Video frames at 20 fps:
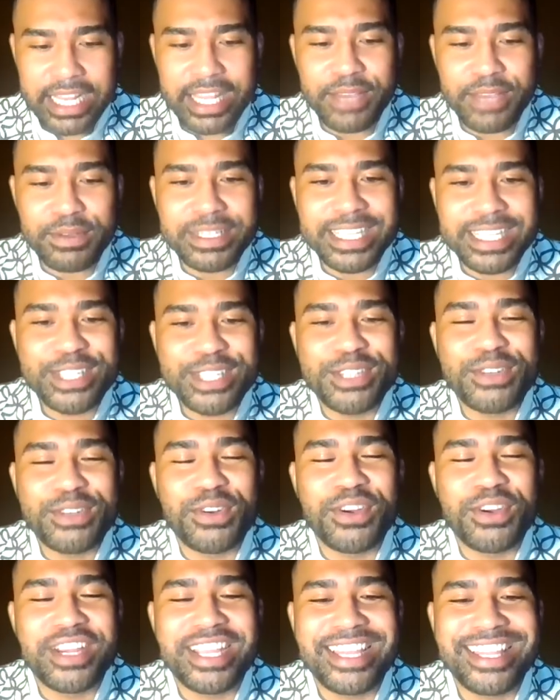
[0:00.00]
there was this
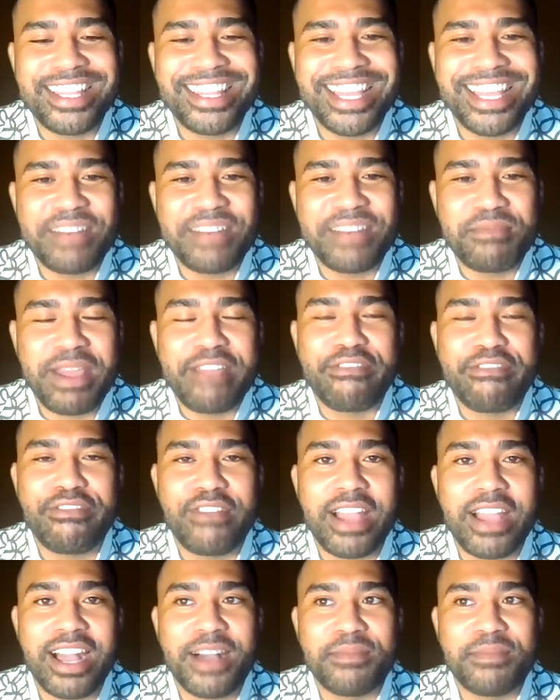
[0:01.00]
story that
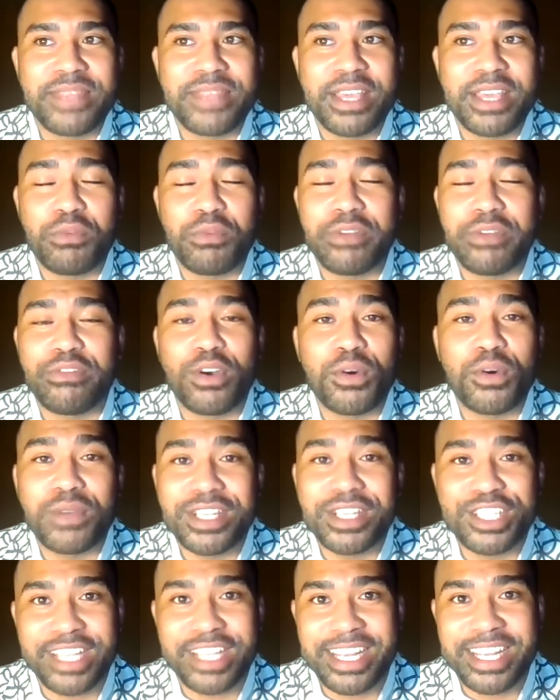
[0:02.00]
that we've always
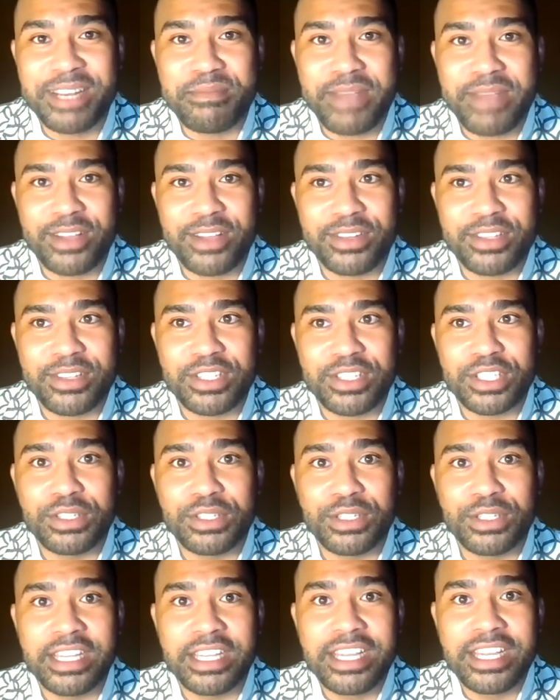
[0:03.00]
shared about
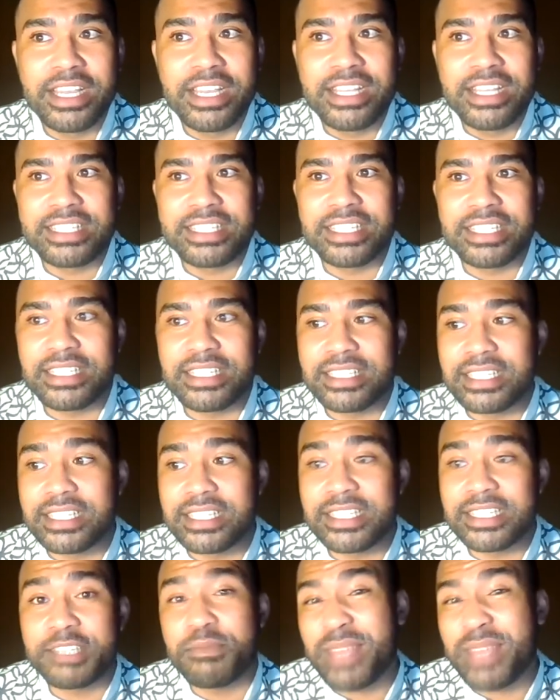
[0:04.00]
to
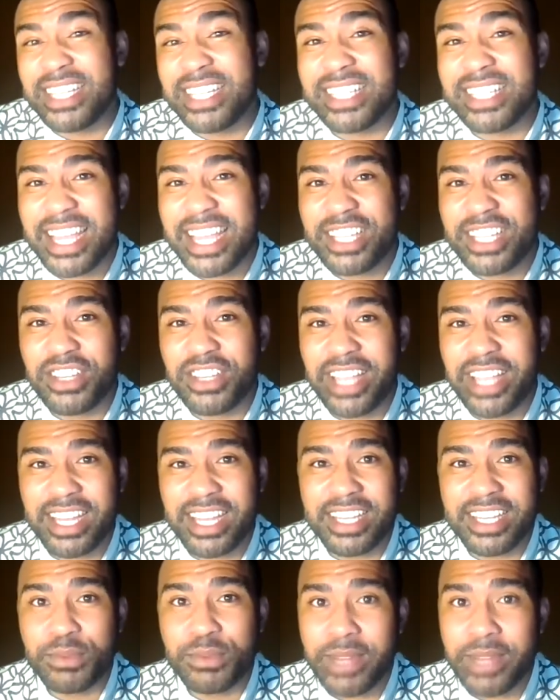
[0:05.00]
speak to
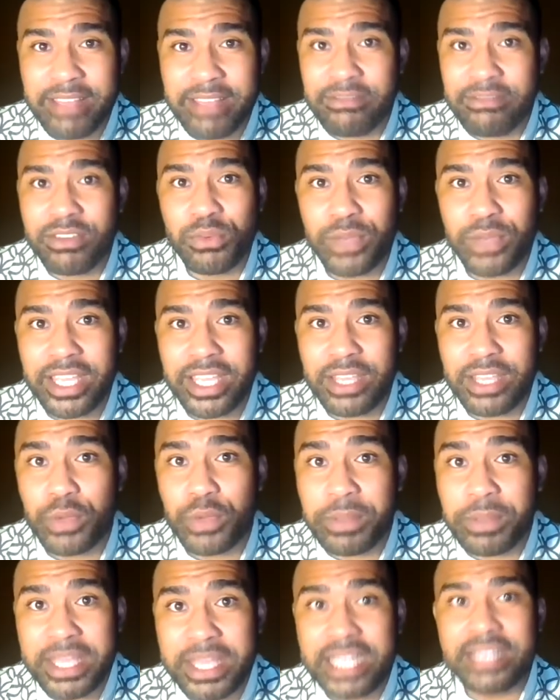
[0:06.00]
educators whenever we
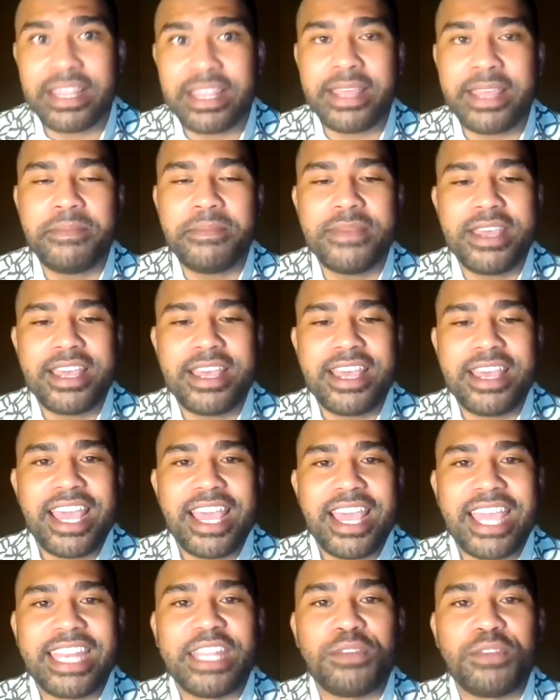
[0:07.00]
meet them.
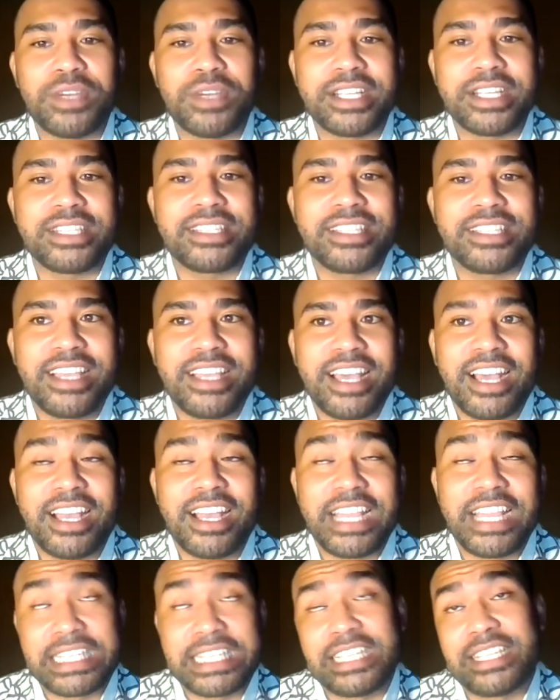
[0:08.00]
And
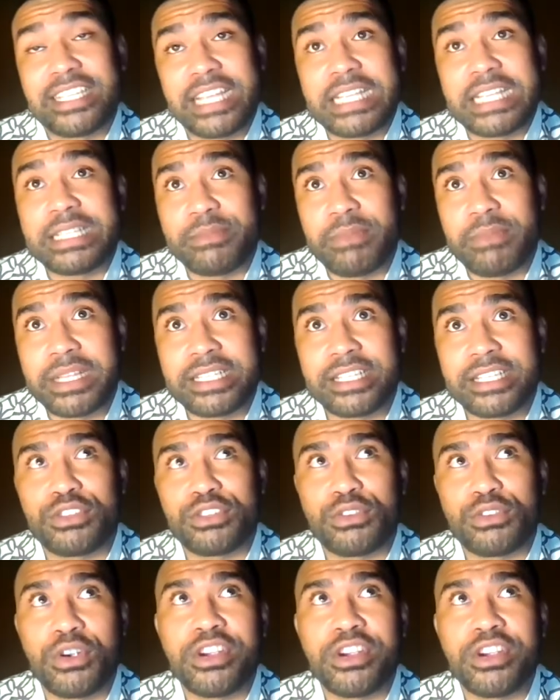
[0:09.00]
it's a
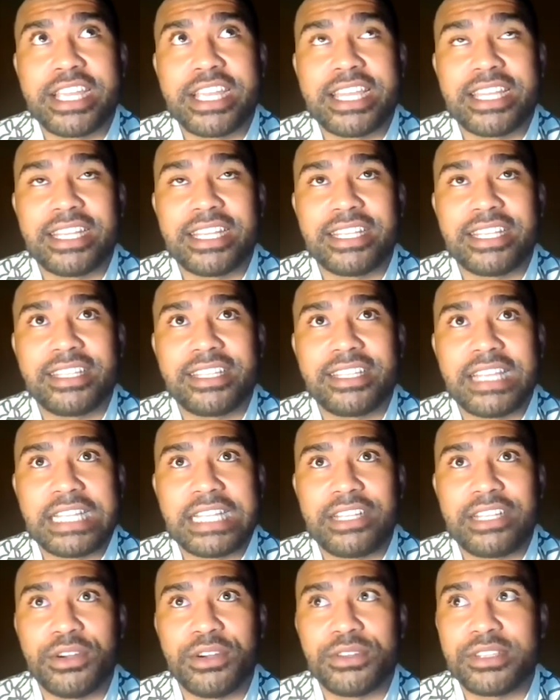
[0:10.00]
story and
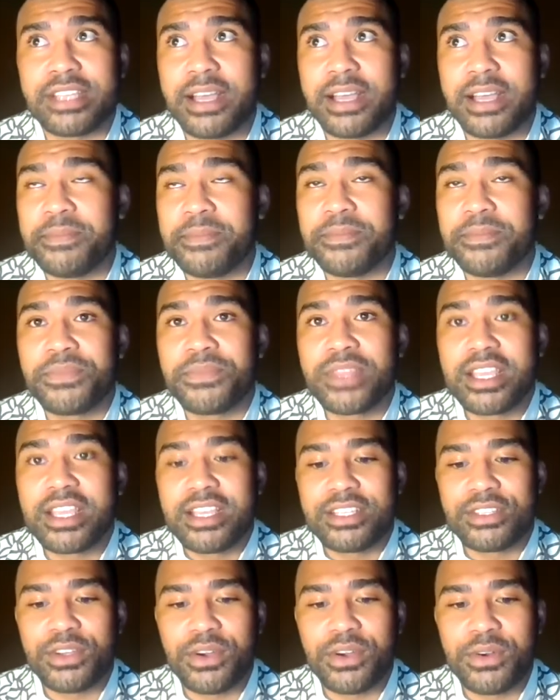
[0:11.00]
it goes
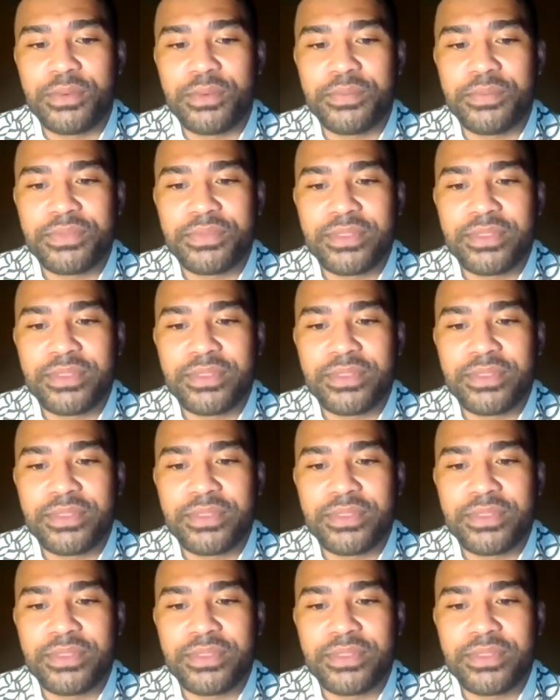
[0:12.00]
so